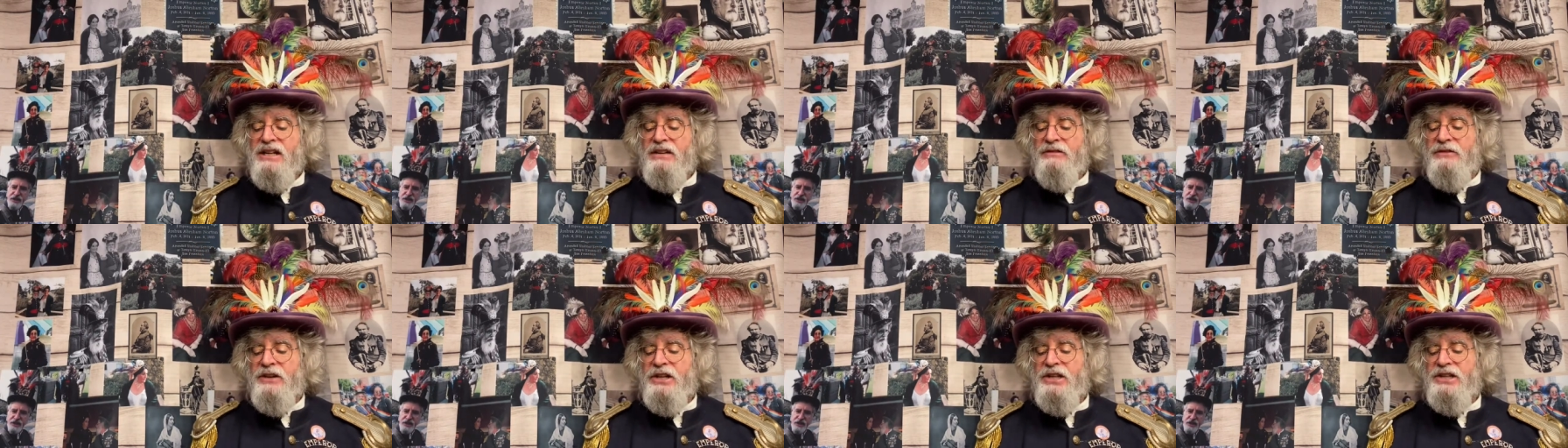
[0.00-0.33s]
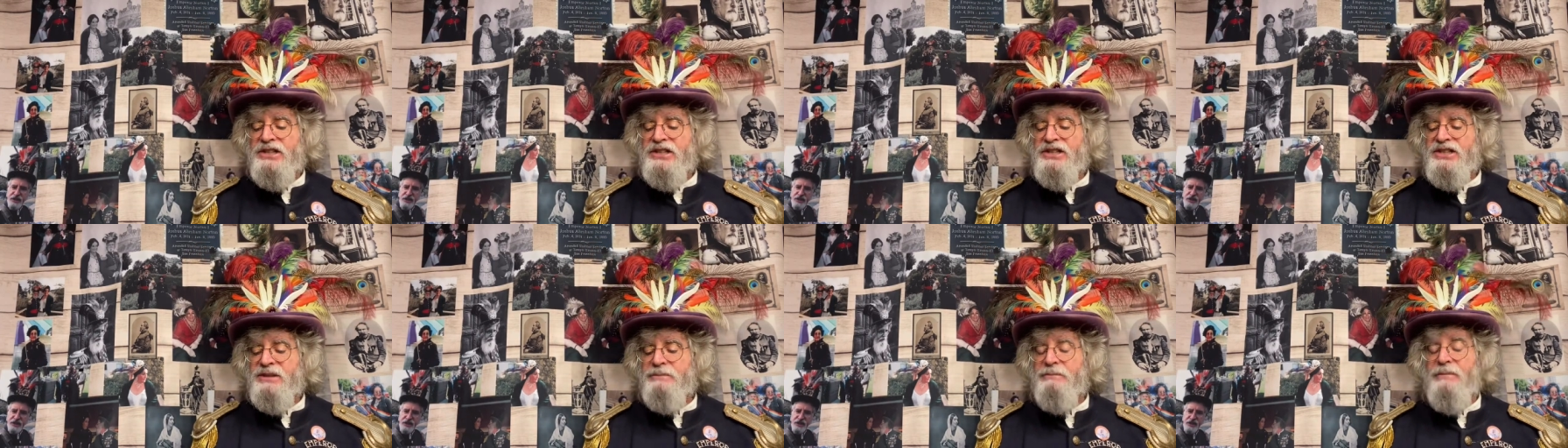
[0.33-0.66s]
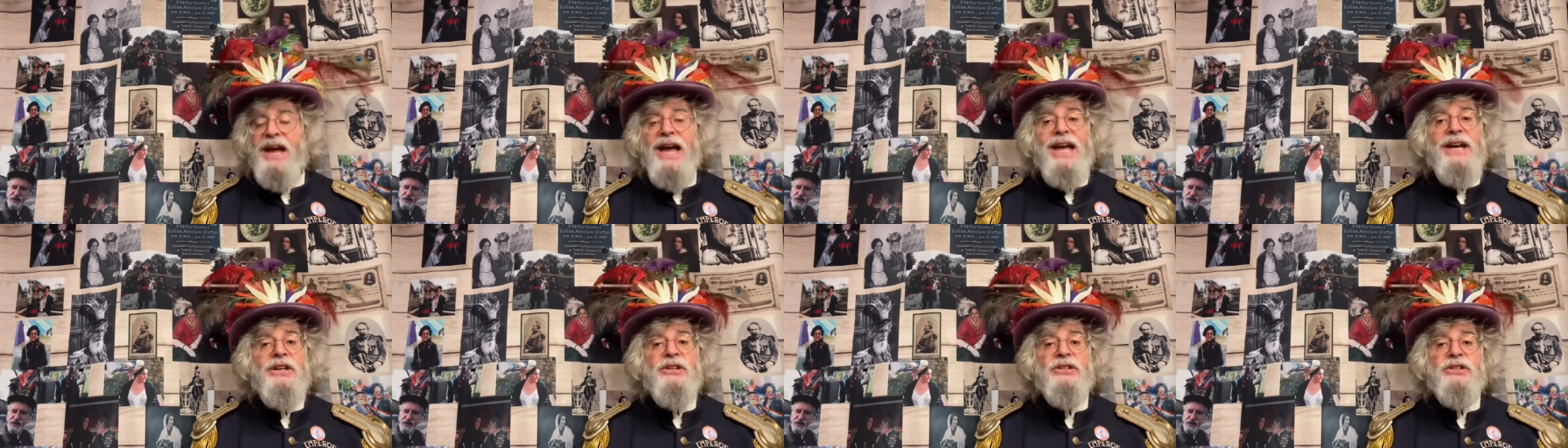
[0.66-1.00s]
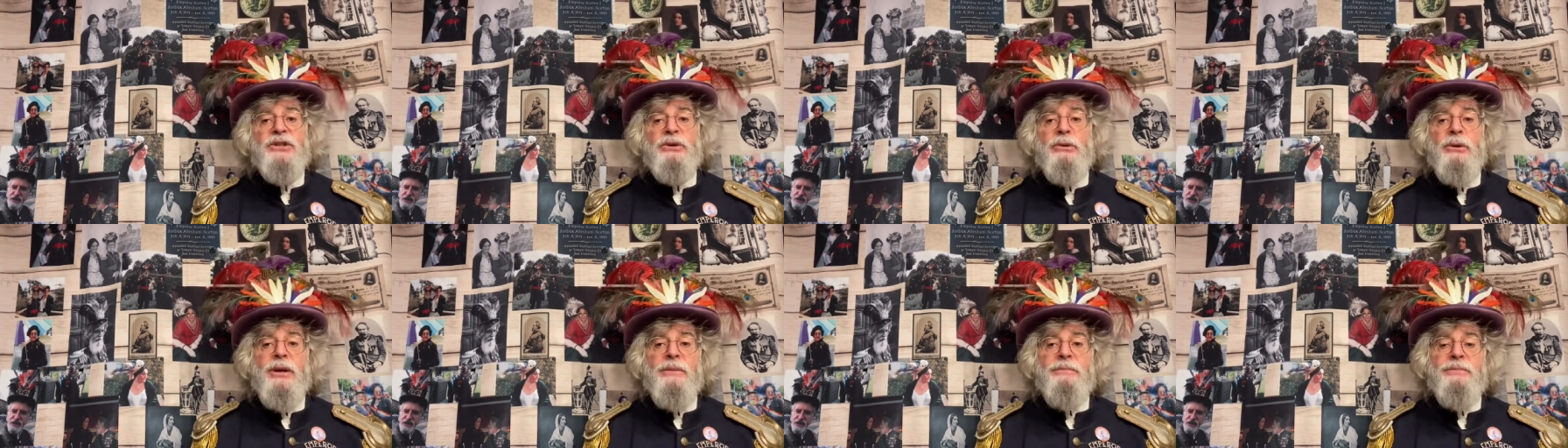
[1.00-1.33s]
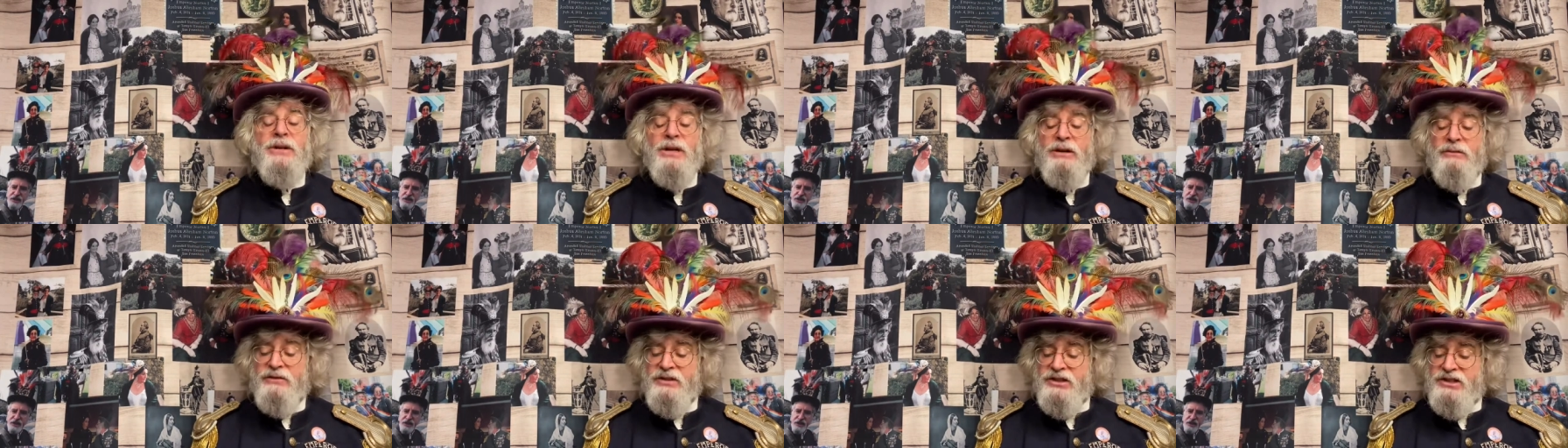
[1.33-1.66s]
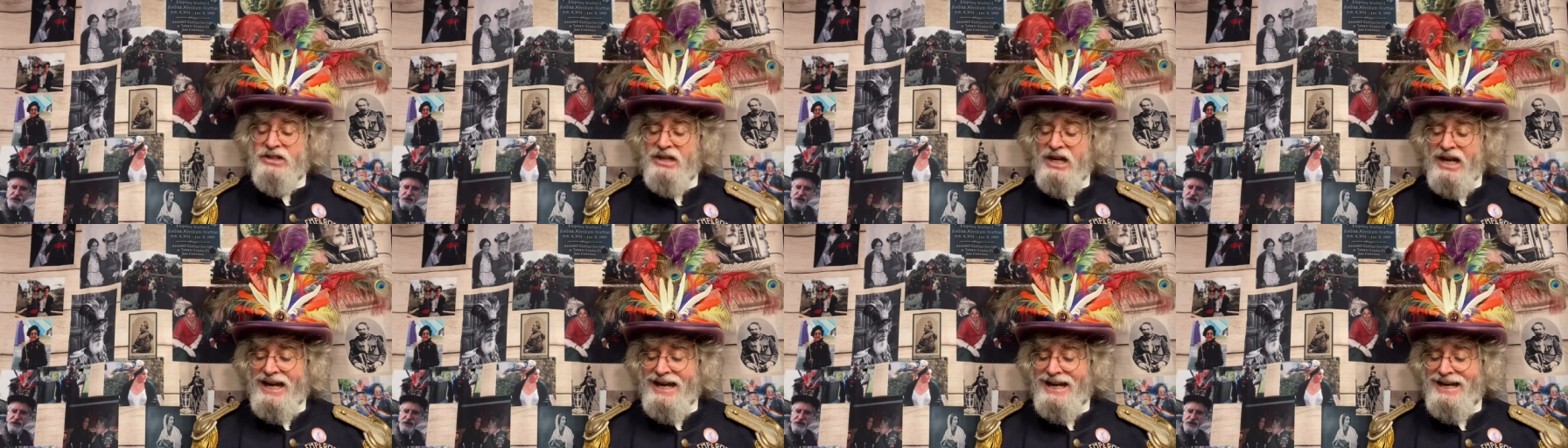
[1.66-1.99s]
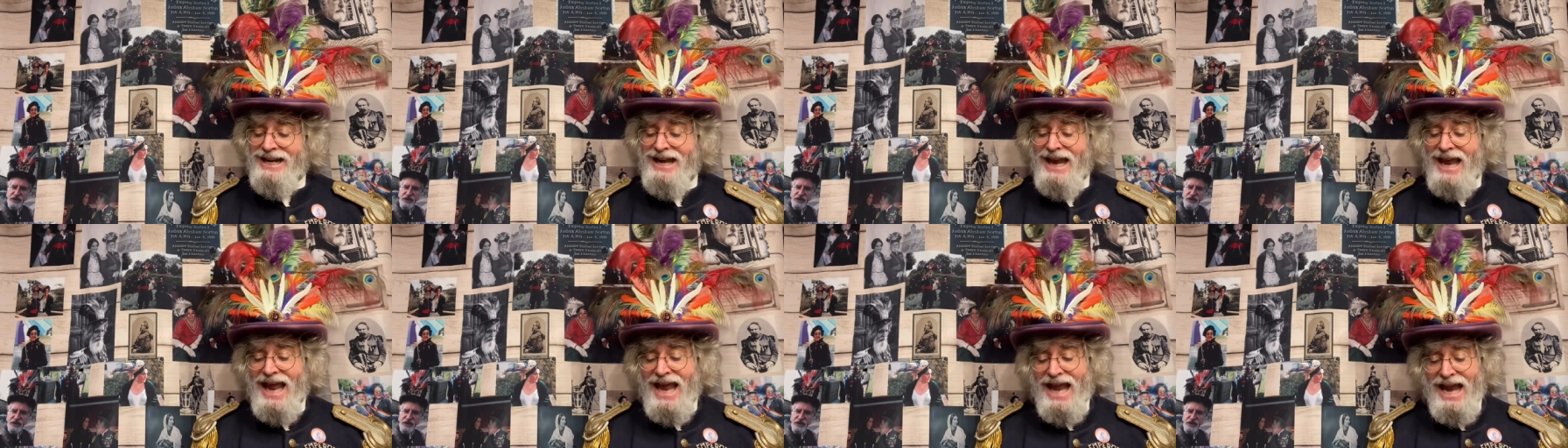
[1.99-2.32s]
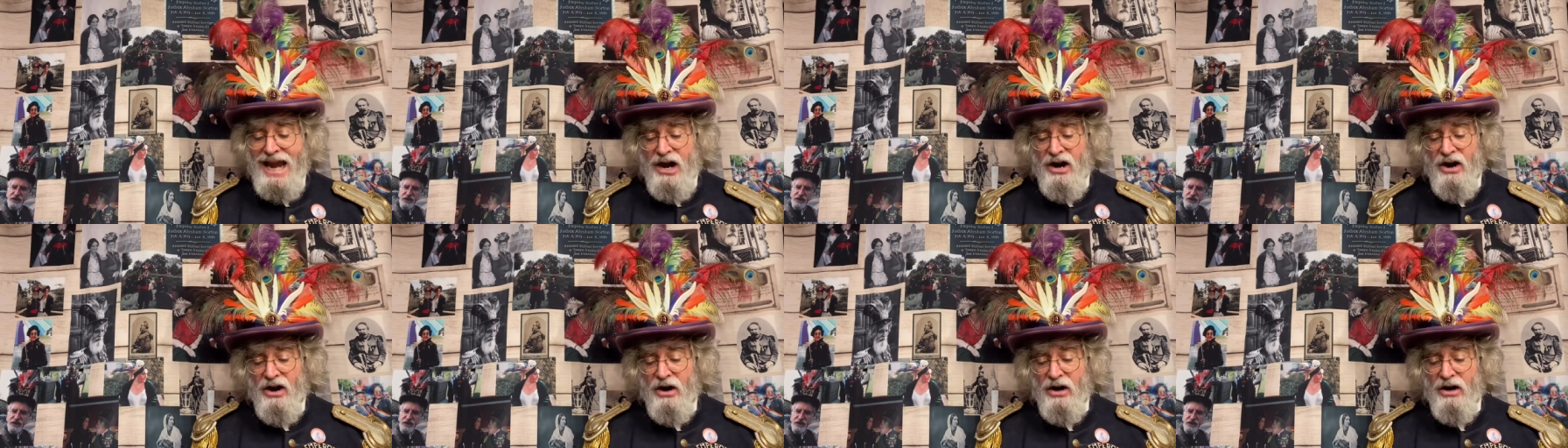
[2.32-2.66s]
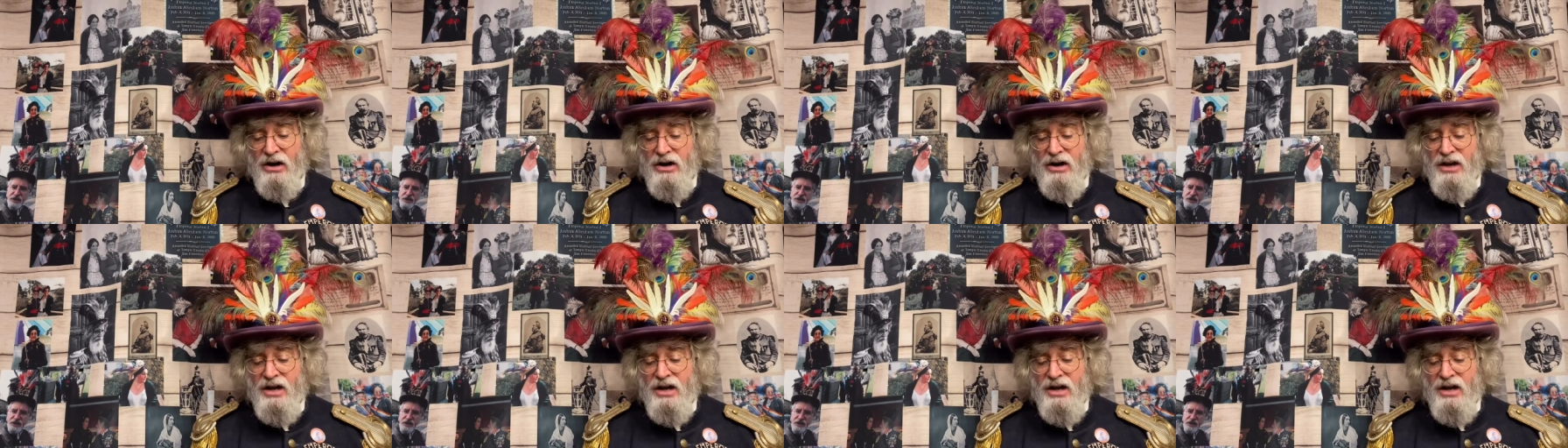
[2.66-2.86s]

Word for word: finishes the manuscript of Jane Eyre.